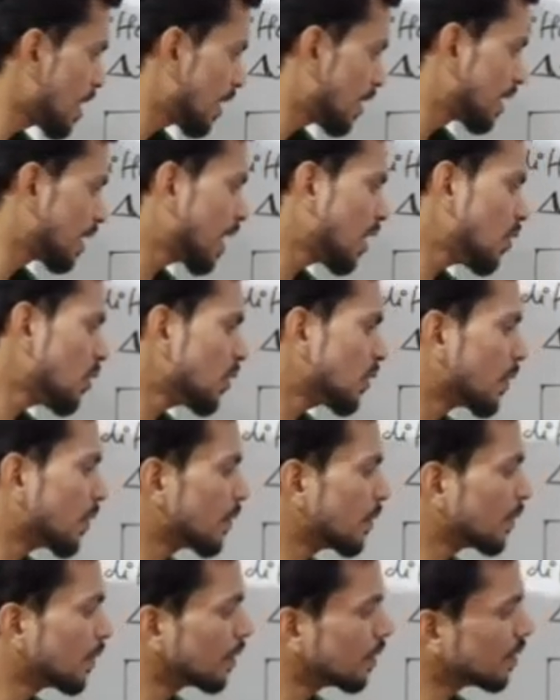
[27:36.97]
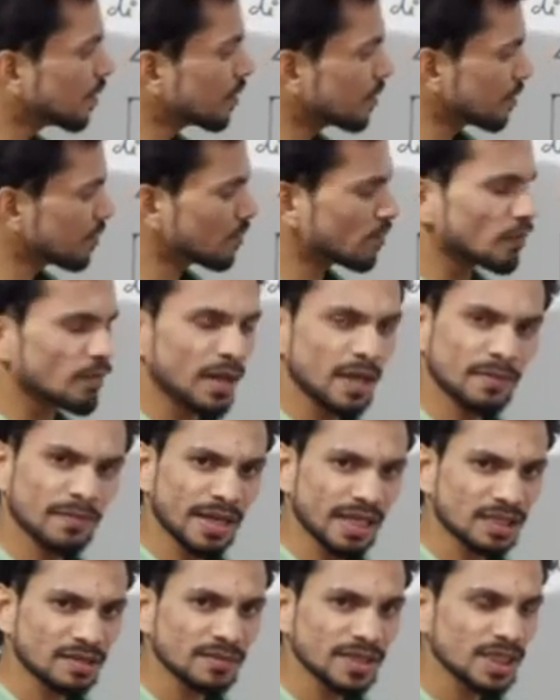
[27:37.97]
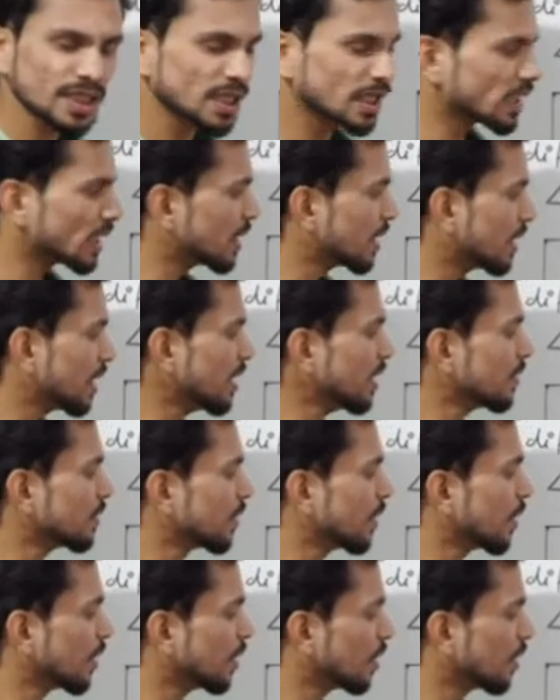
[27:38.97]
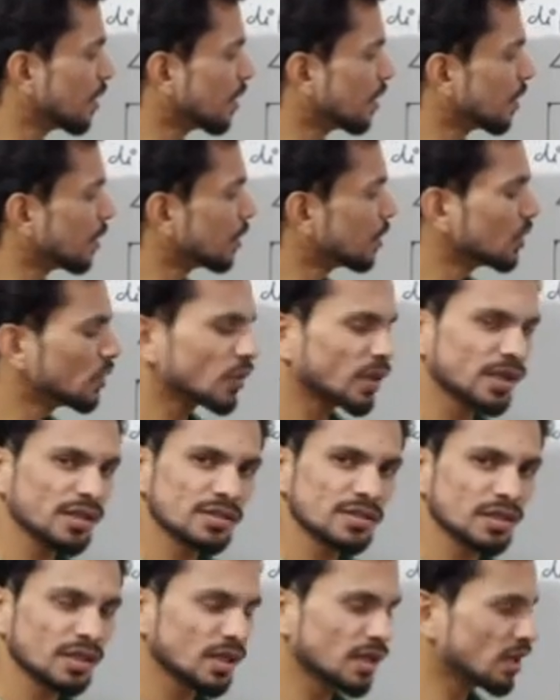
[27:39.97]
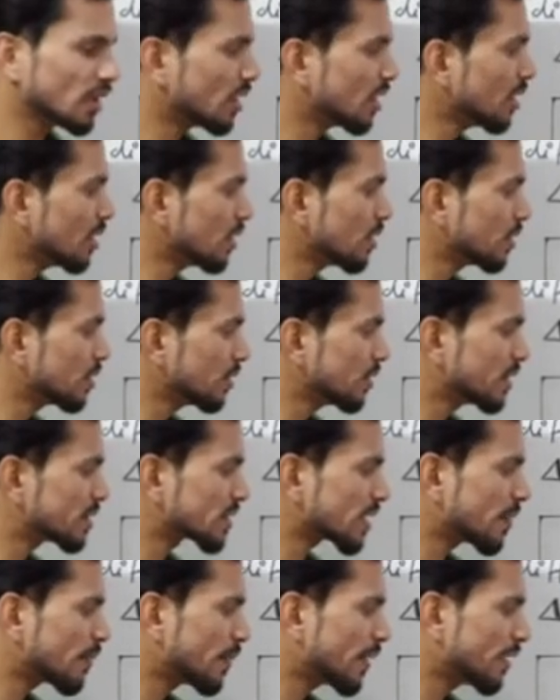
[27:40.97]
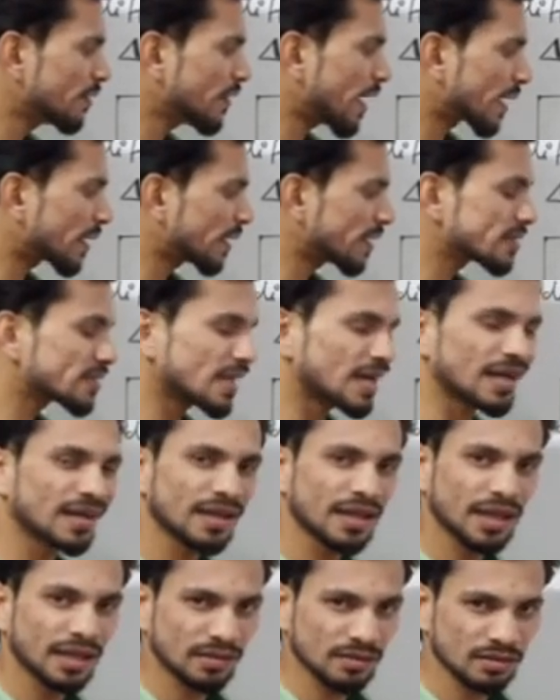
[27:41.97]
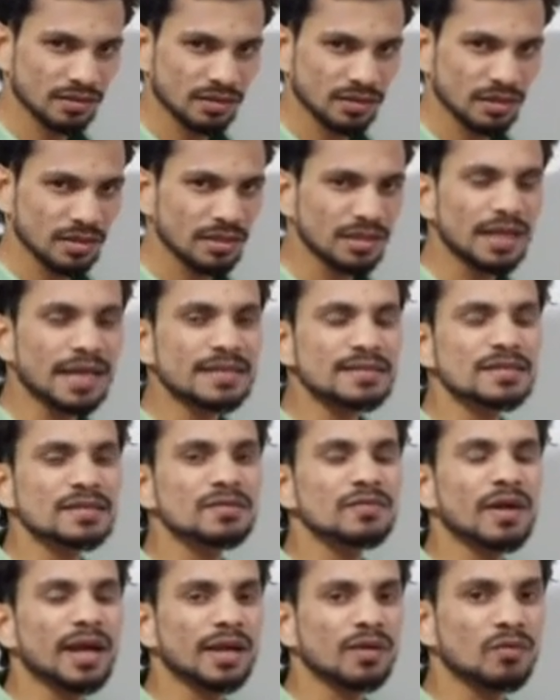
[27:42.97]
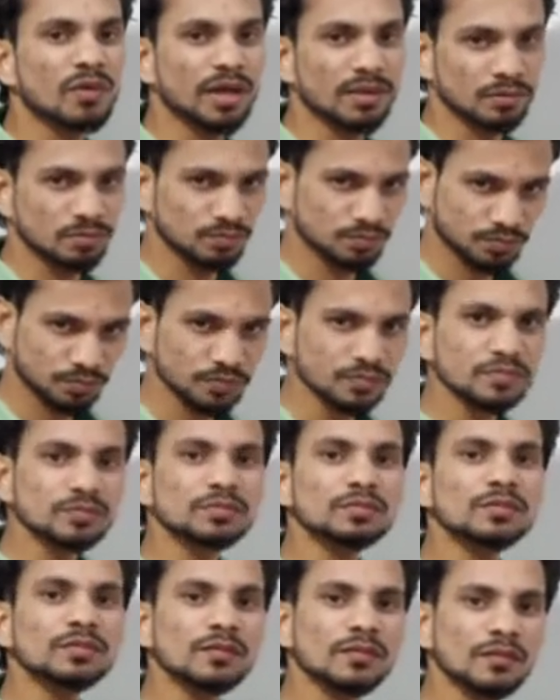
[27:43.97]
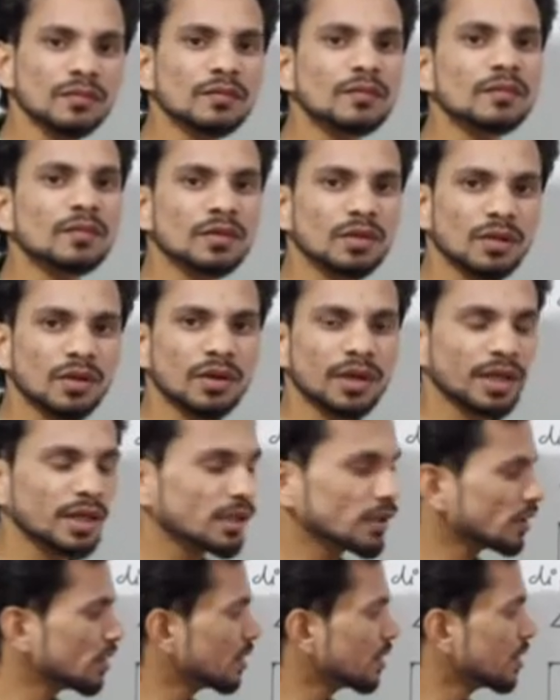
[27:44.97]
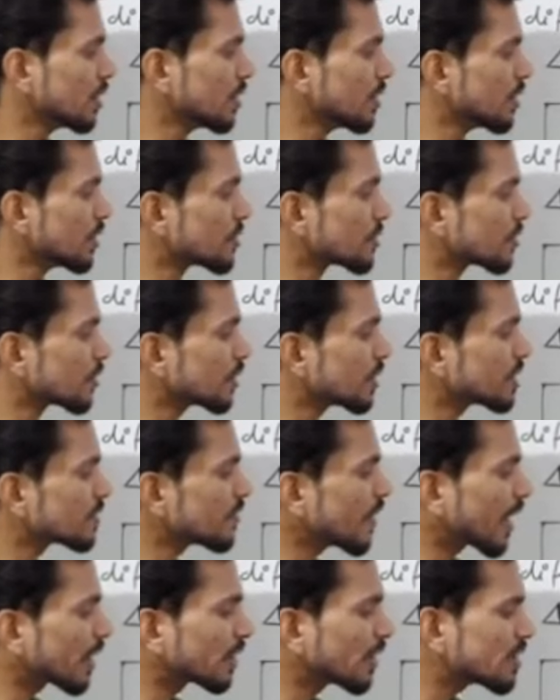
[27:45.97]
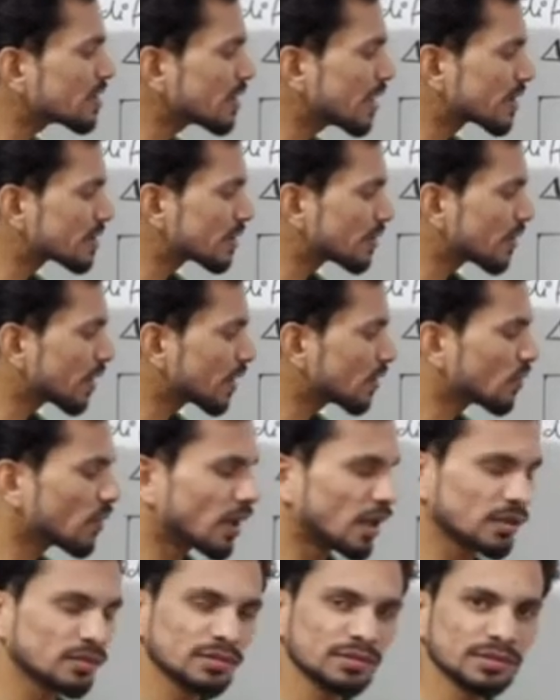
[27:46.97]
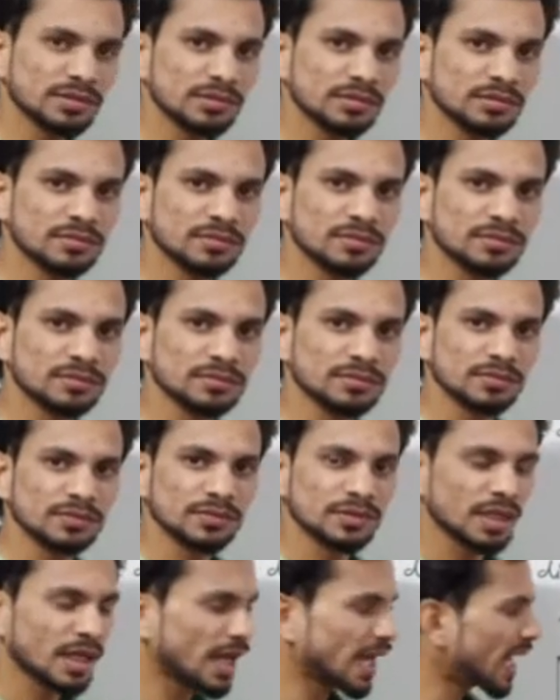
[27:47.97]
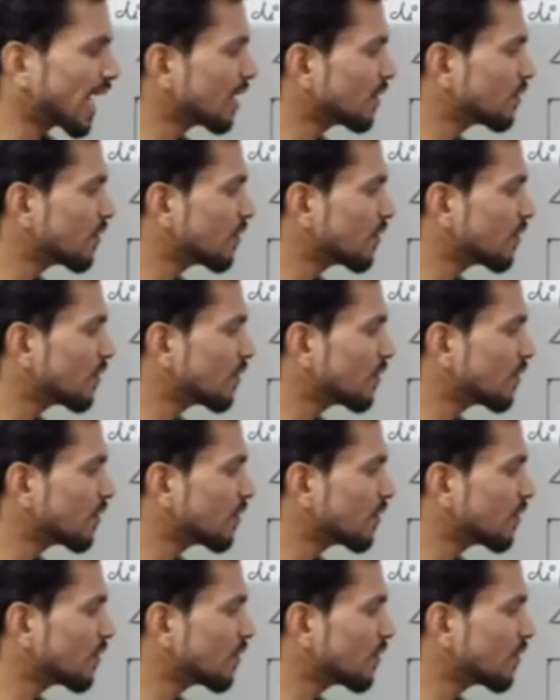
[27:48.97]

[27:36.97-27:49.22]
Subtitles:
Now by mathematically you can see here this complete factor is again lesser by 1. Okay, so this factor is lesser by 1, and